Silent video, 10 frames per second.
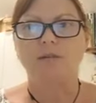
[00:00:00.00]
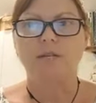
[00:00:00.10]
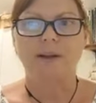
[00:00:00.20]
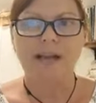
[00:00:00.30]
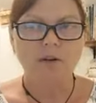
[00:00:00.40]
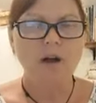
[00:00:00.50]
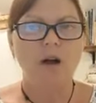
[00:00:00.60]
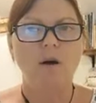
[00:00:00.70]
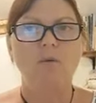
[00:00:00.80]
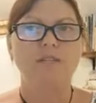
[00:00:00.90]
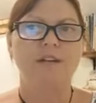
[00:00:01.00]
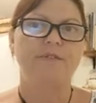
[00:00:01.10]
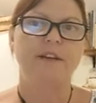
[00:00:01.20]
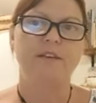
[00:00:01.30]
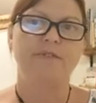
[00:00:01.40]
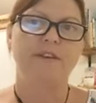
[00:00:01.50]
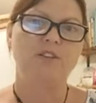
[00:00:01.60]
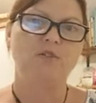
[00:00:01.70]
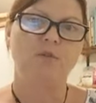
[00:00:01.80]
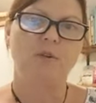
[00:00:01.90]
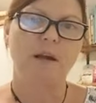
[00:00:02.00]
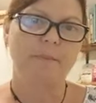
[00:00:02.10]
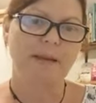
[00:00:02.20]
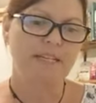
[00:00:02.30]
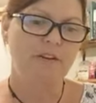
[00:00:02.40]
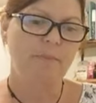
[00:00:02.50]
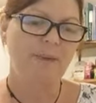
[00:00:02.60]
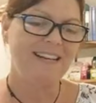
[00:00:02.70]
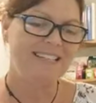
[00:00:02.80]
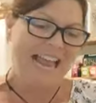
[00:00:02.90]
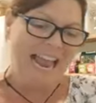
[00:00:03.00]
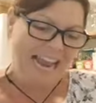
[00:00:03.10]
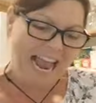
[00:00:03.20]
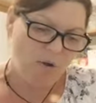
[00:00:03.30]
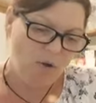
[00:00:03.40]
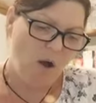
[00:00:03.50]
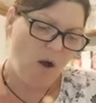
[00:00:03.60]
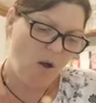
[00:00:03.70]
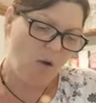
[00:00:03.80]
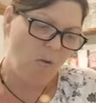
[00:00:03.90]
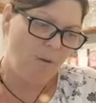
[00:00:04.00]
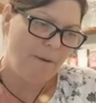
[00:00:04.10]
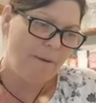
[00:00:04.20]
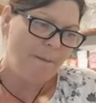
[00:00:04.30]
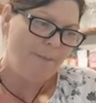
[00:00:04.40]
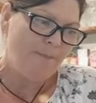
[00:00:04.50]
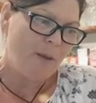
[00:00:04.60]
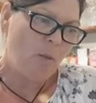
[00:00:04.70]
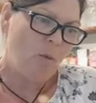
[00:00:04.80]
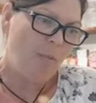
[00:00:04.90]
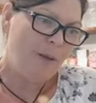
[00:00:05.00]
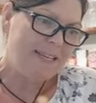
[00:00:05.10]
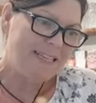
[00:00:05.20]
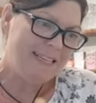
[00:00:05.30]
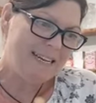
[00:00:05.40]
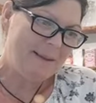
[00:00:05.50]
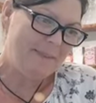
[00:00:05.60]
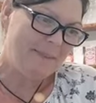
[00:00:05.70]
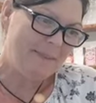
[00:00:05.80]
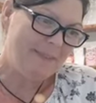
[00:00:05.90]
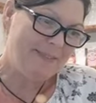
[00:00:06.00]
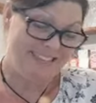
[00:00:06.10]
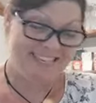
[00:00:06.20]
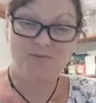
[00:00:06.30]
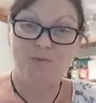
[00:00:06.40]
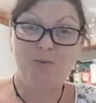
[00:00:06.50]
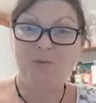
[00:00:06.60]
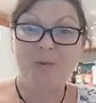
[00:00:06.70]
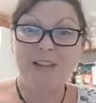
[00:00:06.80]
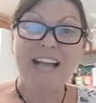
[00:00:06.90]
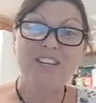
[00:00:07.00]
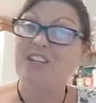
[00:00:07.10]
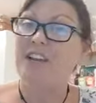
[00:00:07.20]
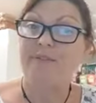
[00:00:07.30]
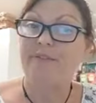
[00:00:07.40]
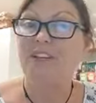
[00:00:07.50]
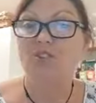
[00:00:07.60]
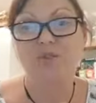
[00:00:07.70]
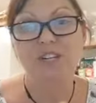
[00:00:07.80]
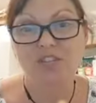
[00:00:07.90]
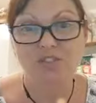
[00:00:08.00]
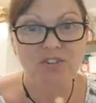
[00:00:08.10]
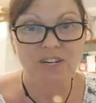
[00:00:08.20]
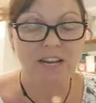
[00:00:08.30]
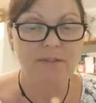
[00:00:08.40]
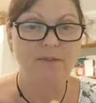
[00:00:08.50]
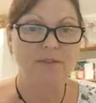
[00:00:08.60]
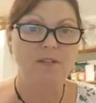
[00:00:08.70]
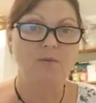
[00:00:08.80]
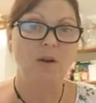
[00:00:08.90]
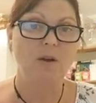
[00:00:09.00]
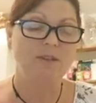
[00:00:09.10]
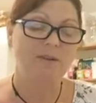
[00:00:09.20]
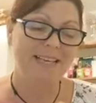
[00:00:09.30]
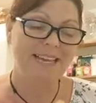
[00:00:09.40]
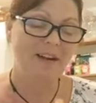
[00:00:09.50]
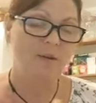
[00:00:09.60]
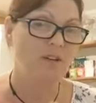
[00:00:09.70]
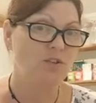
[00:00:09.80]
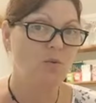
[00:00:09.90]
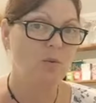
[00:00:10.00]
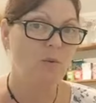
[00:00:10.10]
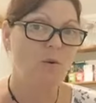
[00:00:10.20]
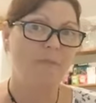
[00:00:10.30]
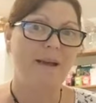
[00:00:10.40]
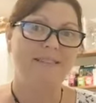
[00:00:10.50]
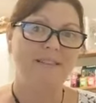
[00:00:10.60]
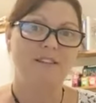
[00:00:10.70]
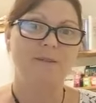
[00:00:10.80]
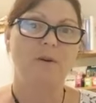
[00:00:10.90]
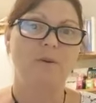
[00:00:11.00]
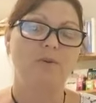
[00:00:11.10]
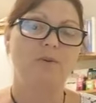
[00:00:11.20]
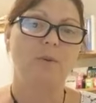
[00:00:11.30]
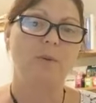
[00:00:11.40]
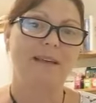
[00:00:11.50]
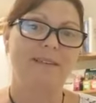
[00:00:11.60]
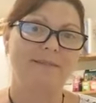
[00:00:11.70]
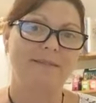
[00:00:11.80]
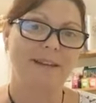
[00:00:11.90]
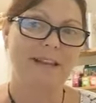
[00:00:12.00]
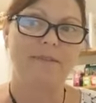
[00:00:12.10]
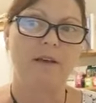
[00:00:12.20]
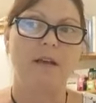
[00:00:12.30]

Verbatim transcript: So alcohol will definitely affect your gut bacteria balance and alcohol will basically will, will actually affect your estrogen levels as well. So again, I'm going to talk more about this tomorrow and talk about the liver.